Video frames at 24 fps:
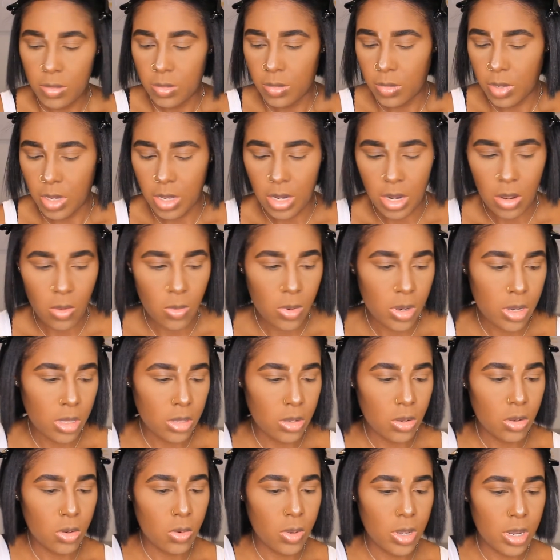And I went a
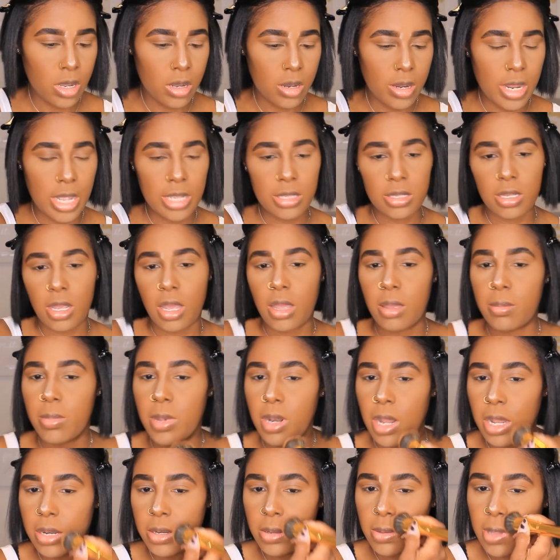little quick on that side, but
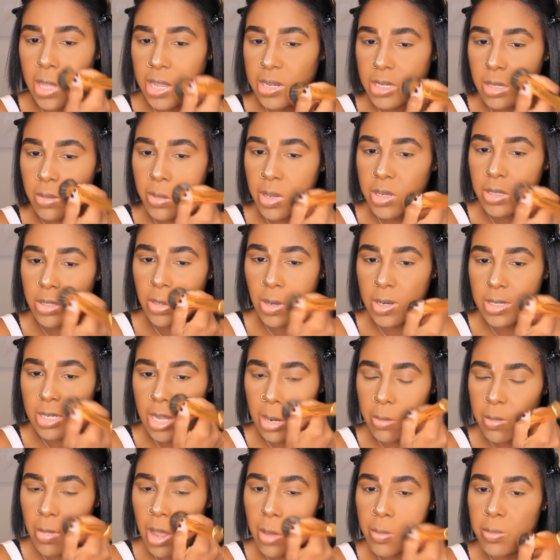I do like to make sure I take
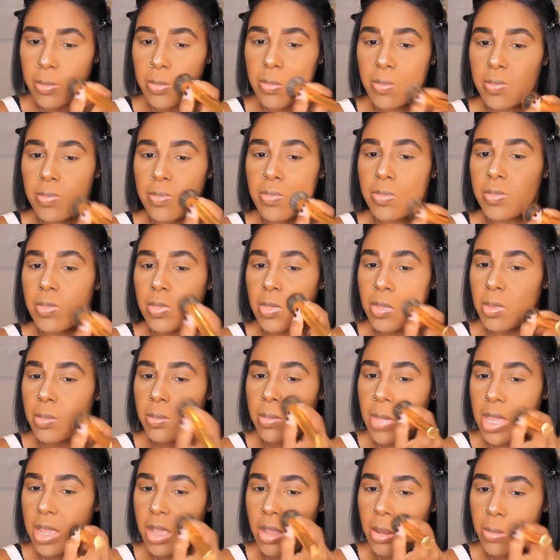my
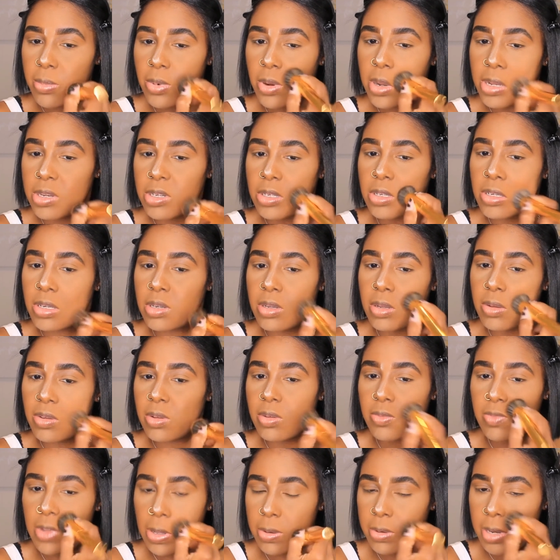makeup brush,
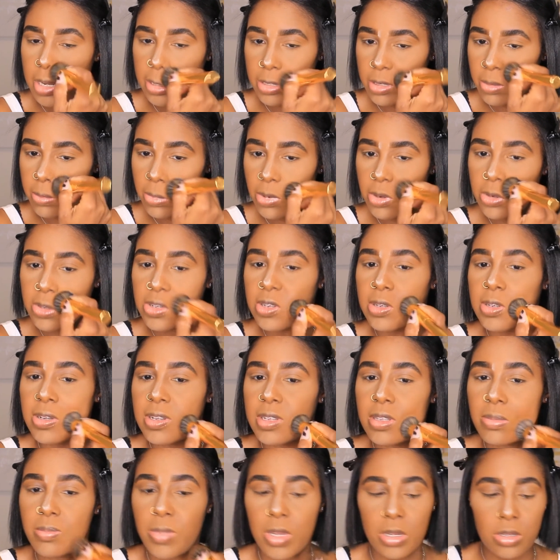foundation brush, and
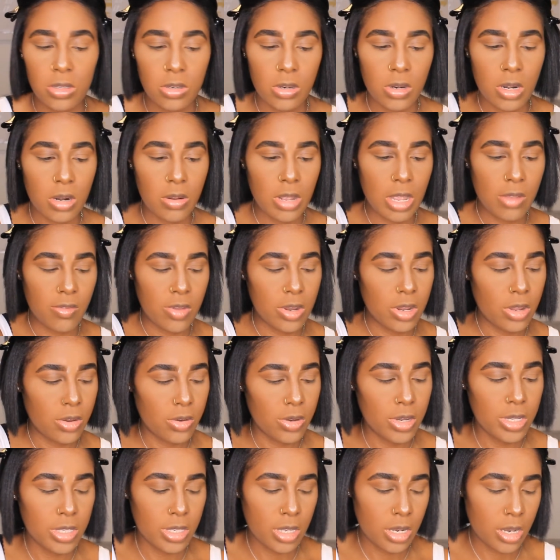just make sure I don't have any
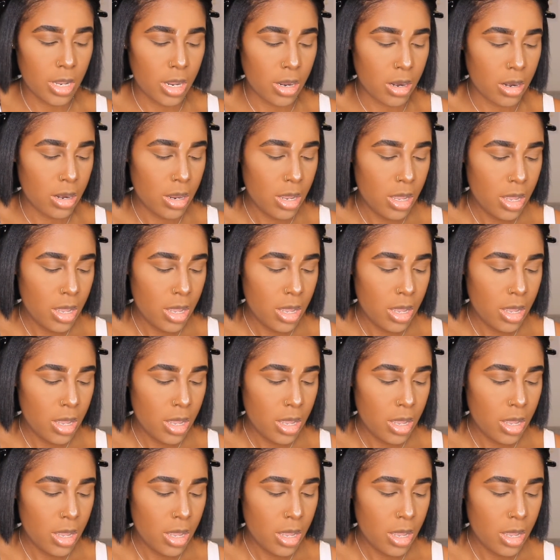crease in there.